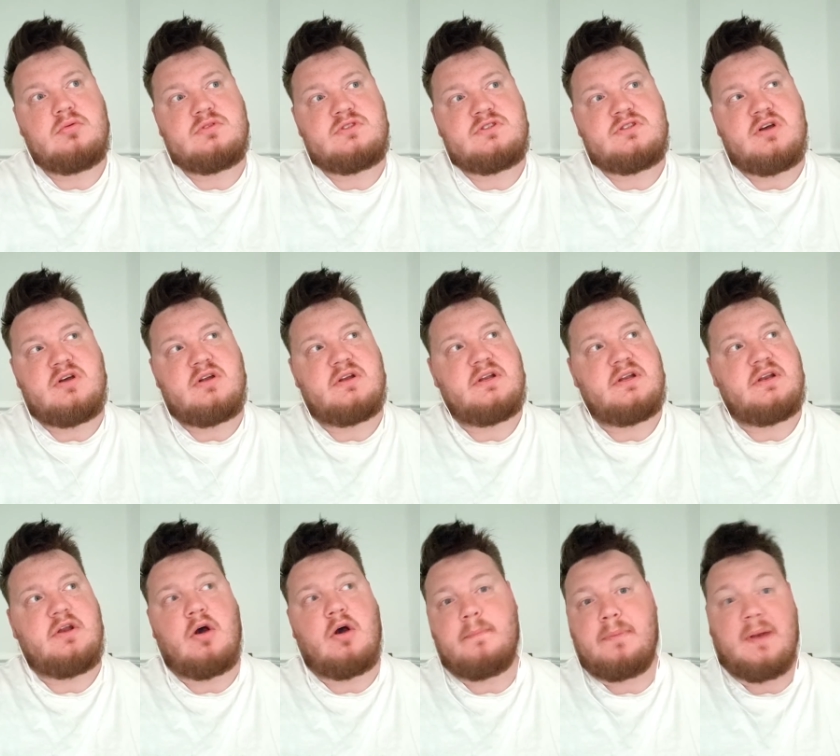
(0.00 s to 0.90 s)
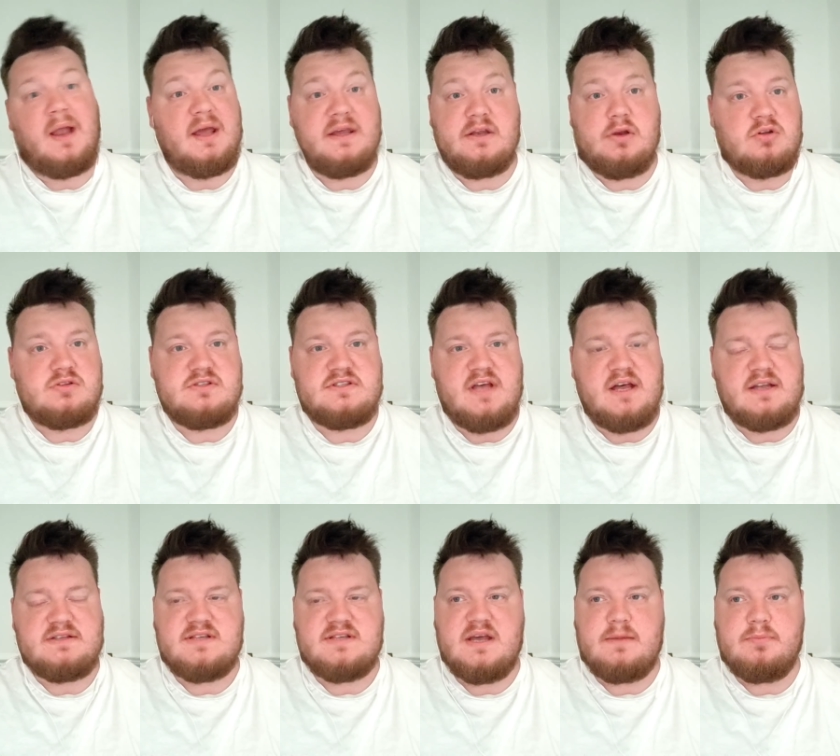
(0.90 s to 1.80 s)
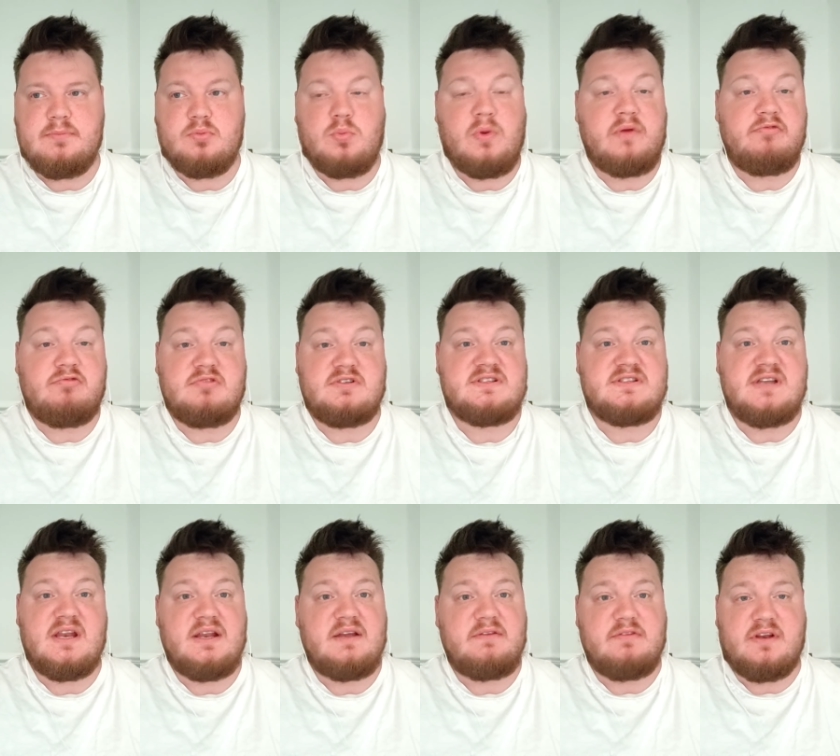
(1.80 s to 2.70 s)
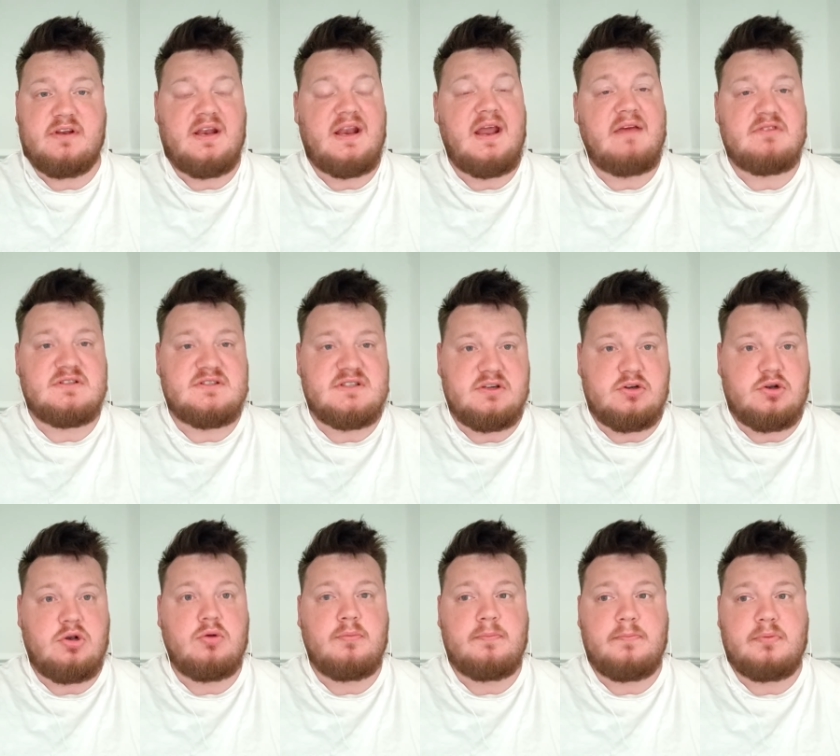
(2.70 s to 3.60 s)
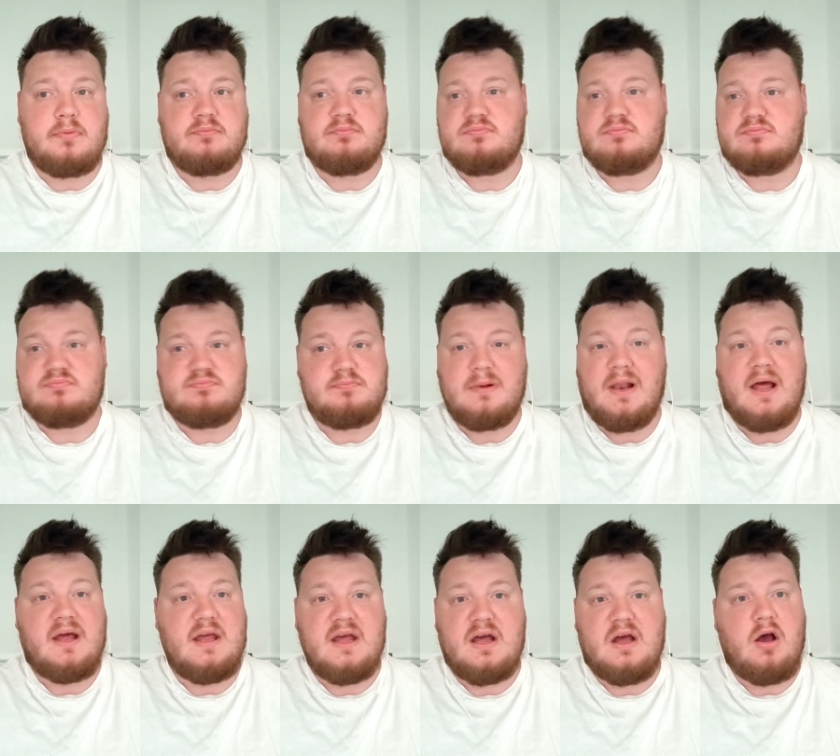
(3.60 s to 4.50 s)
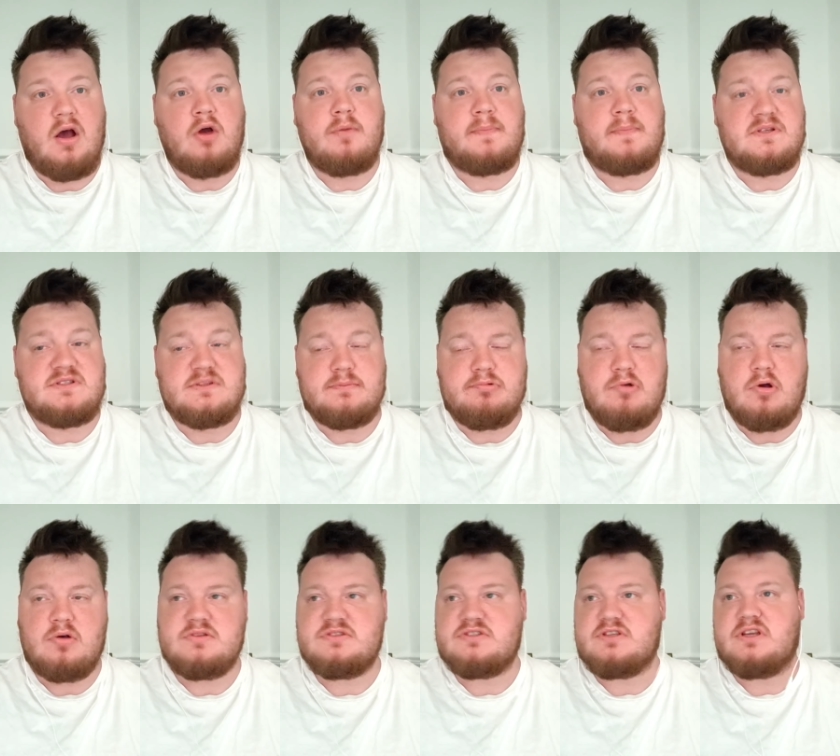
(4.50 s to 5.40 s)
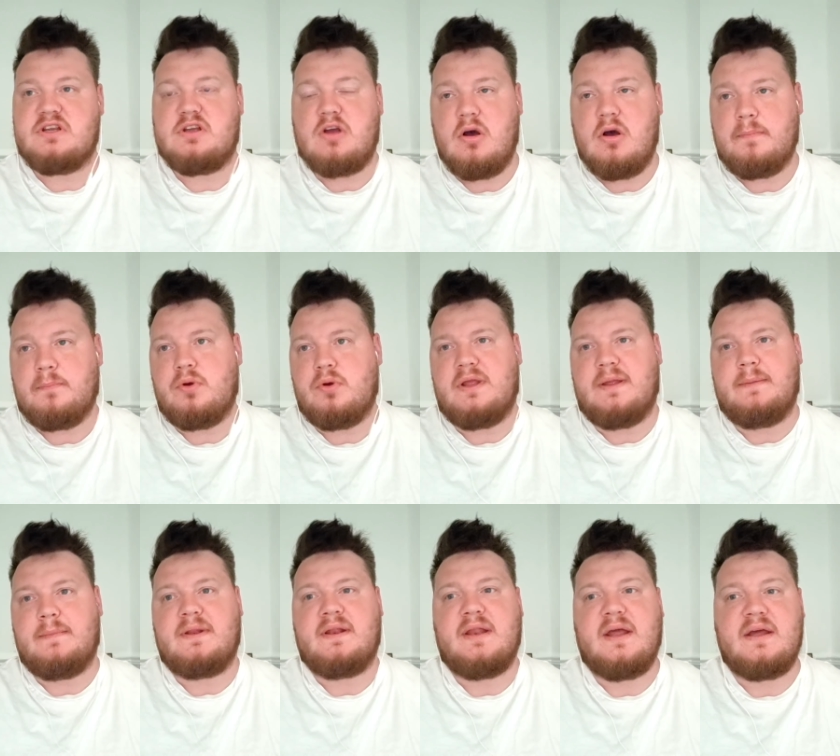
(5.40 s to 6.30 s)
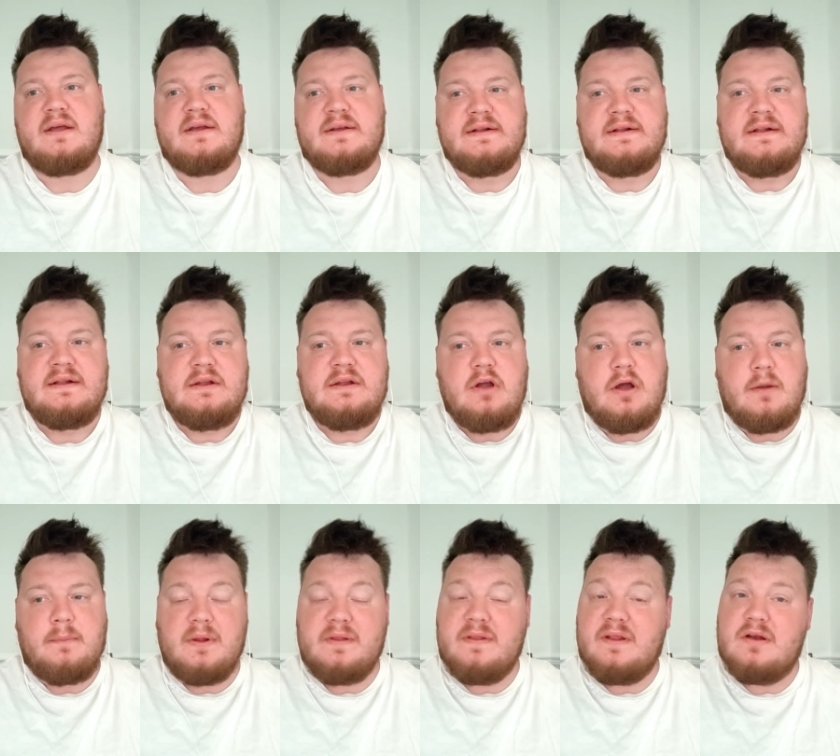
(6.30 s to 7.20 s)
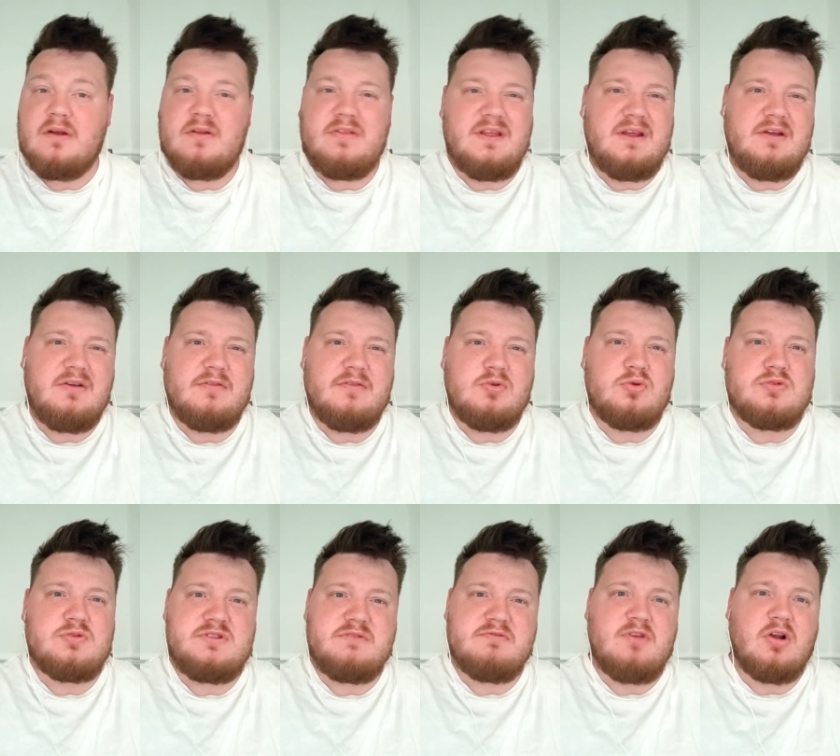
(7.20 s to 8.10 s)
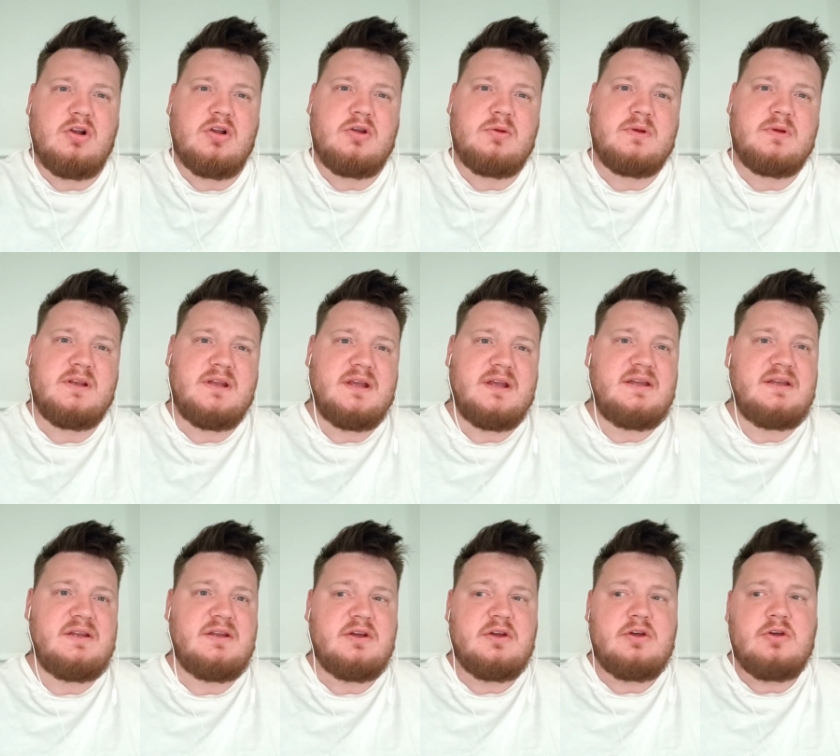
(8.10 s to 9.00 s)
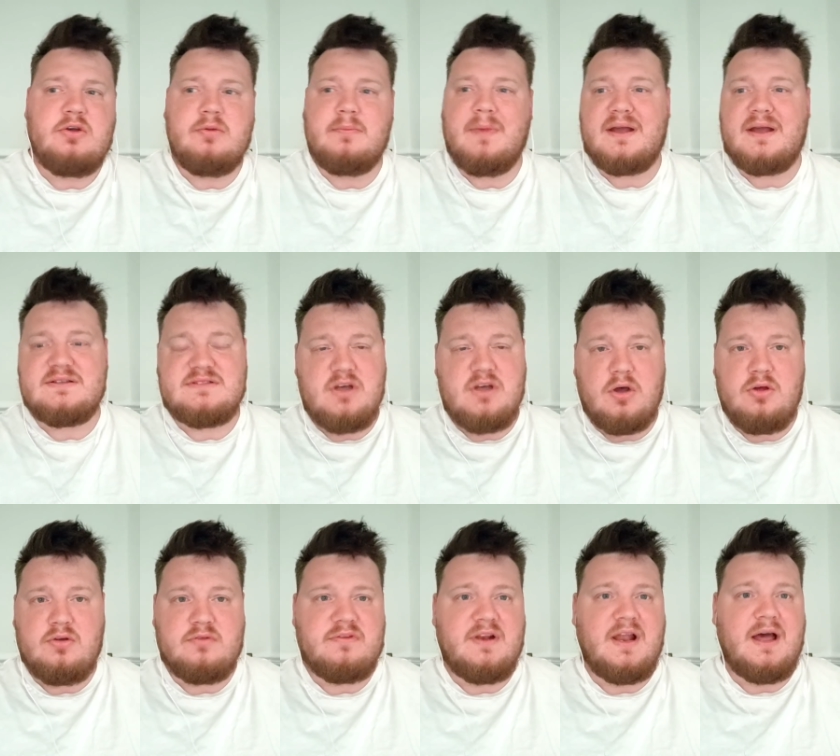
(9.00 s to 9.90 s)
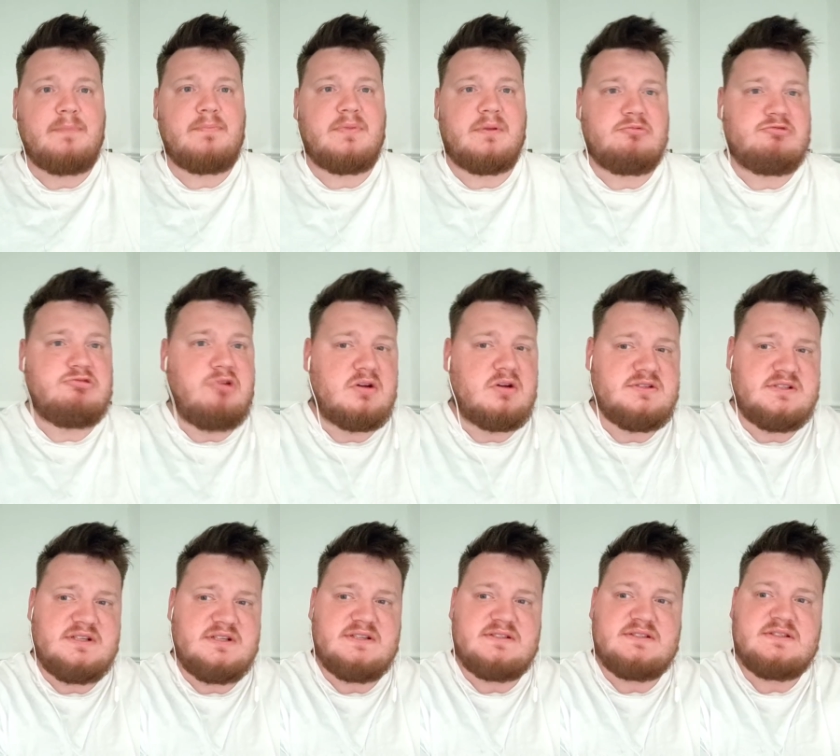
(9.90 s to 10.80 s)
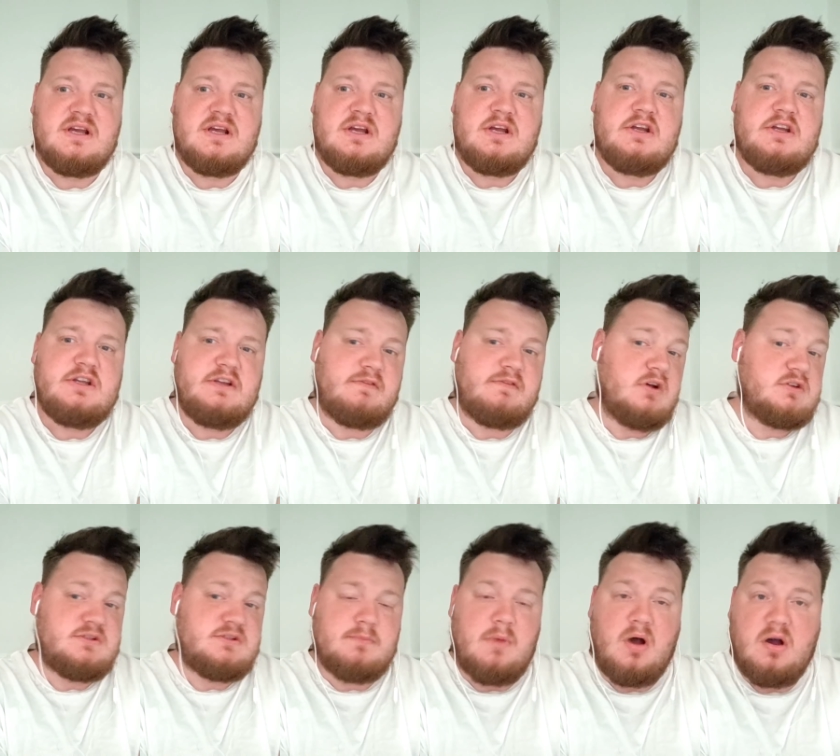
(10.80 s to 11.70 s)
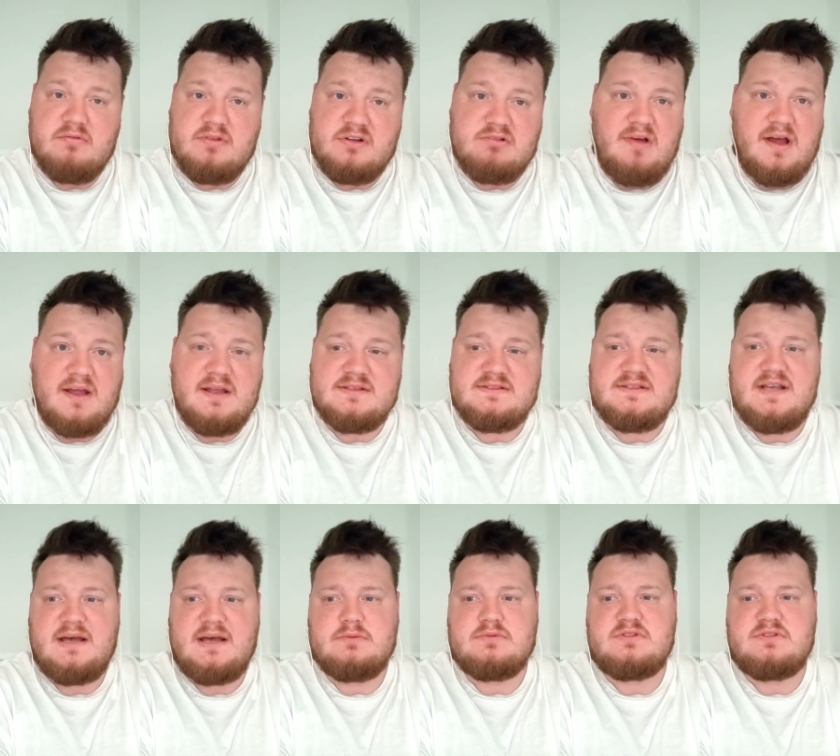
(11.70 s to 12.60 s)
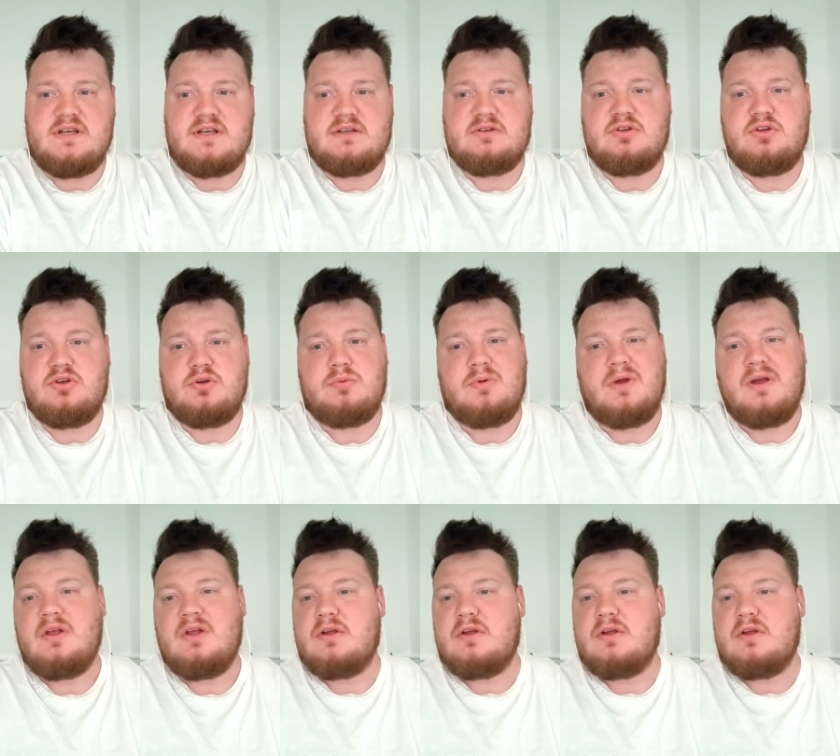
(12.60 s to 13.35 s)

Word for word: Certainly not playing on Saturday, but whether he's still even an Everton club player, I'd be surprised. So you can't put him in there. Um, and then I think, of course, you've got Lucas Digne who makes it overlap and crosses. You've got Demarai Gray and Townsend who,